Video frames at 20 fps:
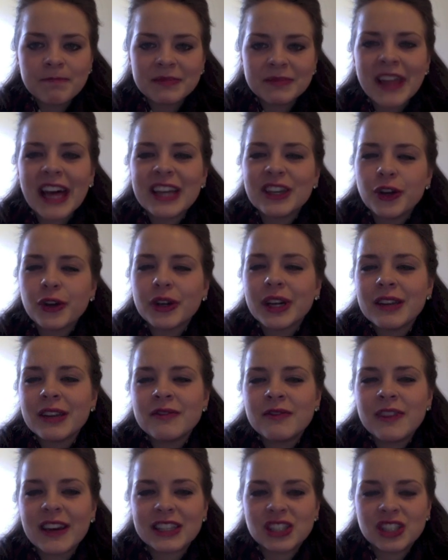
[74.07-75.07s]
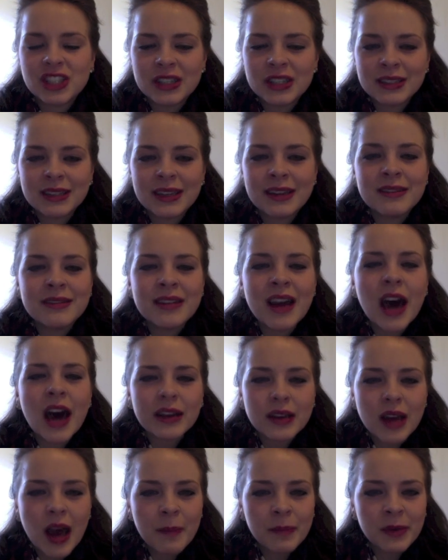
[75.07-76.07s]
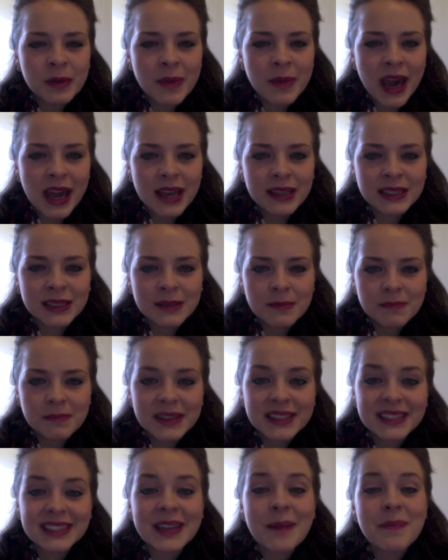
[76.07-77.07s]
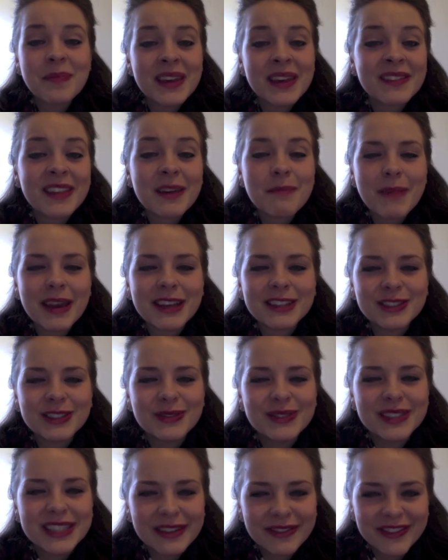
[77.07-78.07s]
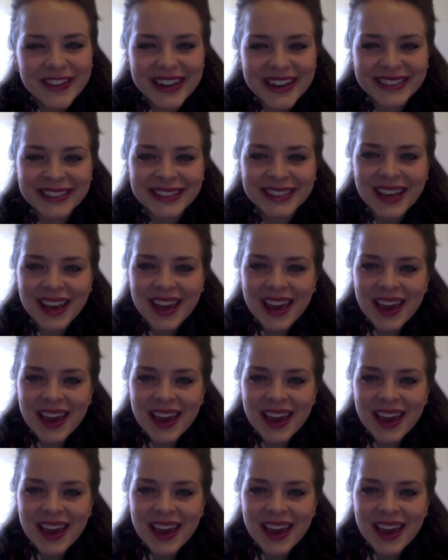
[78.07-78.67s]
Let your conviction to not compromise be something that makes you different.